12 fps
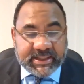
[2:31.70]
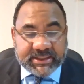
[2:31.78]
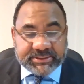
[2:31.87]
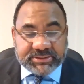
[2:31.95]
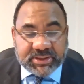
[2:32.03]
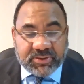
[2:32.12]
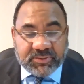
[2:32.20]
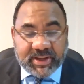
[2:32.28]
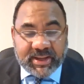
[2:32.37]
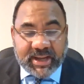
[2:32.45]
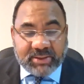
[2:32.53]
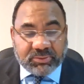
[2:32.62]
So
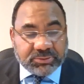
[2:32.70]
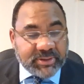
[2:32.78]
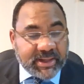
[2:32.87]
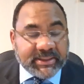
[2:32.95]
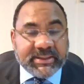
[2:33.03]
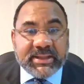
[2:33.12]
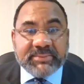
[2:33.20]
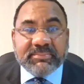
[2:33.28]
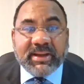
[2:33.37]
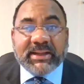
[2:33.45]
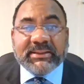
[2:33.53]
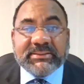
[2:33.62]
I will try to keep
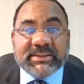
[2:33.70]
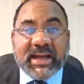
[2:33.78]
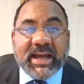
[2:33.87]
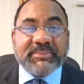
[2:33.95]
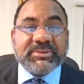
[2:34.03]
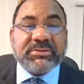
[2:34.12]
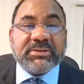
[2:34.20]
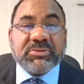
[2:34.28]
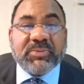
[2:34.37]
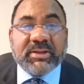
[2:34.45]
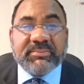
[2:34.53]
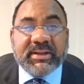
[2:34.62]
my time to the
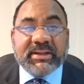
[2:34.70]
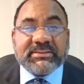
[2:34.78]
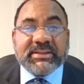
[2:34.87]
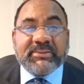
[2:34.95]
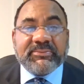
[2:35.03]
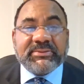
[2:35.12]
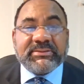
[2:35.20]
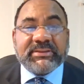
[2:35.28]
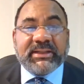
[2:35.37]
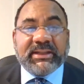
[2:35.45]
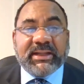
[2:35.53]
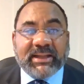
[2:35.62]
20 minutes that was
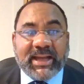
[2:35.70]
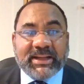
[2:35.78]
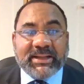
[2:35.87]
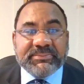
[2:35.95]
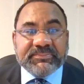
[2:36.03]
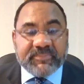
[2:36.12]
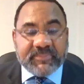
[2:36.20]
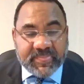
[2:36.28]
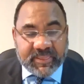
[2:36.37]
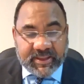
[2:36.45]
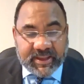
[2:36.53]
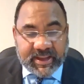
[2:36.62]
allotted.
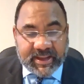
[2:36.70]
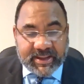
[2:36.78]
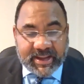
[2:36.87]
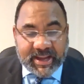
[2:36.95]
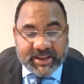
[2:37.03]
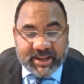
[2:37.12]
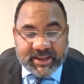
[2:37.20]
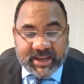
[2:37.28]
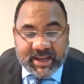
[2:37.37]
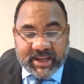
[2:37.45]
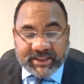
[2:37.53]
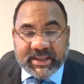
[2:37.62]

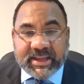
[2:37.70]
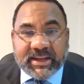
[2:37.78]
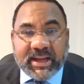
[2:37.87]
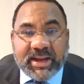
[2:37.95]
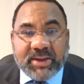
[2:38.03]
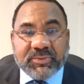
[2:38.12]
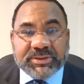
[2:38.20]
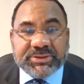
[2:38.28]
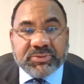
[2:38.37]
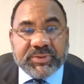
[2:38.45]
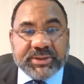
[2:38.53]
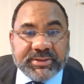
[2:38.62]
I wish
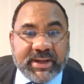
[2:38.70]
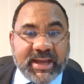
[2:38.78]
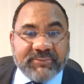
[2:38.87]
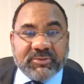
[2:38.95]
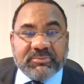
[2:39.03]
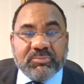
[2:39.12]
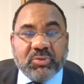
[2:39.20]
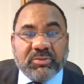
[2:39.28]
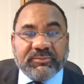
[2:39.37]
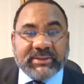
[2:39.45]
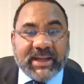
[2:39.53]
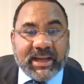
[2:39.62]
that we could have more
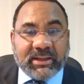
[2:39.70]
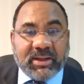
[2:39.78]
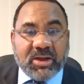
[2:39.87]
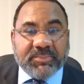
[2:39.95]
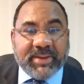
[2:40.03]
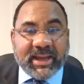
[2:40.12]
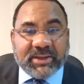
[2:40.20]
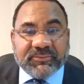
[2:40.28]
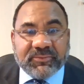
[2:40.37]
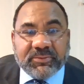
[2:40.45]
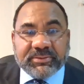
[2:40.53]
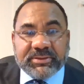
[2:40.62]
of a dialogue back and
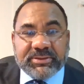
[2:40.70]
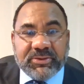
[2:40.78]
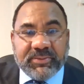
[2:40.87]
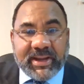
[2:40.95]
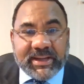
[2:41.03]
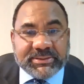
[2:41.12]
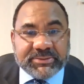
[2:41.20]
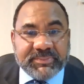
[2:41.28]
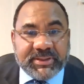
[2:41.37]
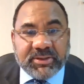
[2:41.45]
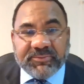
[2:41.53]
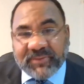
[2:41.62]
forth, and you ask
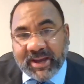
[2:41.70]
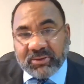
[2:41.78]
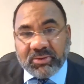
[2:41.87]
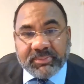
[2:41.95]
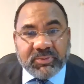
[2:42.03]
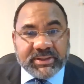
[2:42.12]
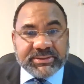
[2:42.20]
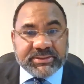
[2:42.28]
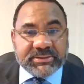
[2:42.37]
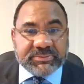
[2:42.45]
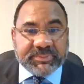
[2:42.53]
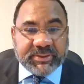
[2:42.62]
me follow-up
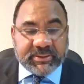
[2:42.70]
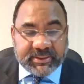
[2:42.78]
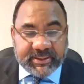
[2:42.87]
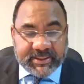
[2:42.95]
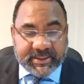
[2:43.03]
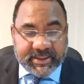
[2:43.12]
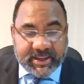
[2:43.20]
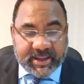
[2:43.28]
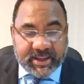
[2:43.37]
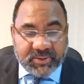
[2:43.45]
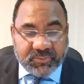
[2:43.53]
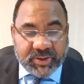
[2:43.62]
questions, but
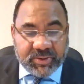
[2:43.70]
I'll